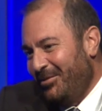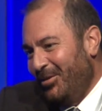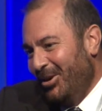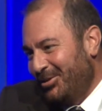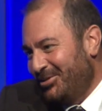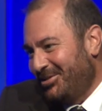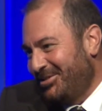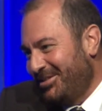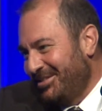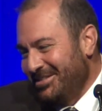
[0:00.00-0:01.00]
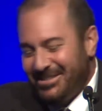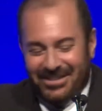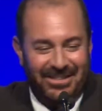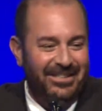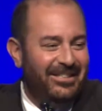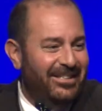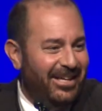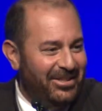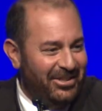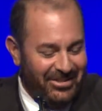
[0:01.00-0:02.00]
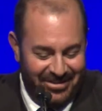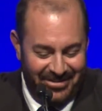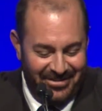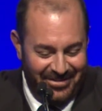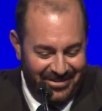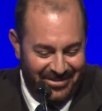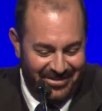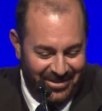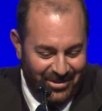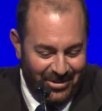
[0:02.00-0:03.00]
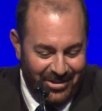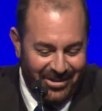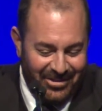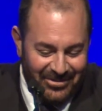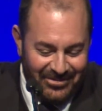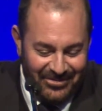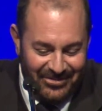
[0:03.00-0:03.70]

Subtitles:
first, I should do,